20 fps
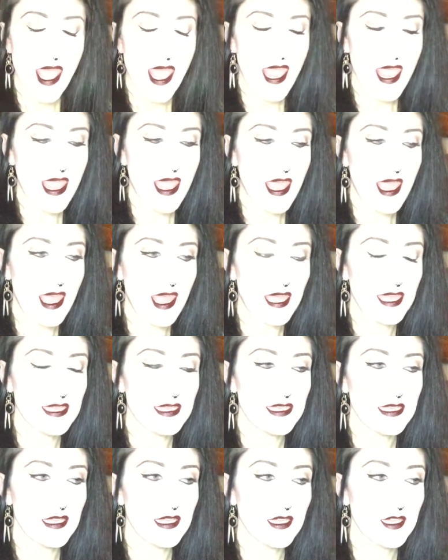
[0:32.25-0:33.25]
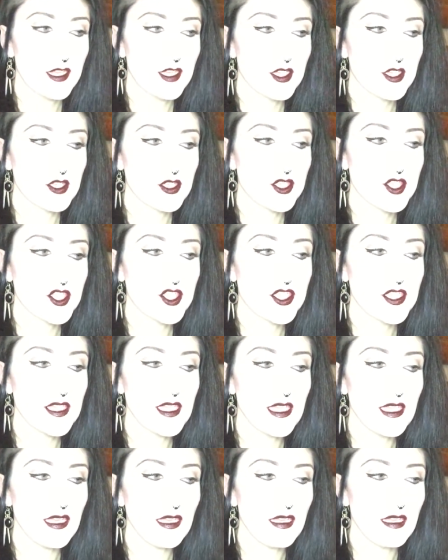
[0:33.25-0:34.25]
and
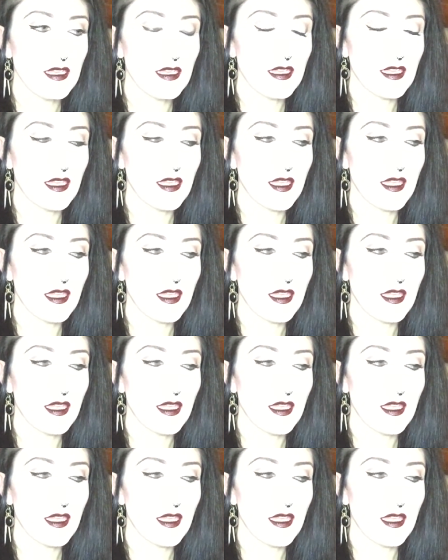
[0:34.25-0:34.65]
she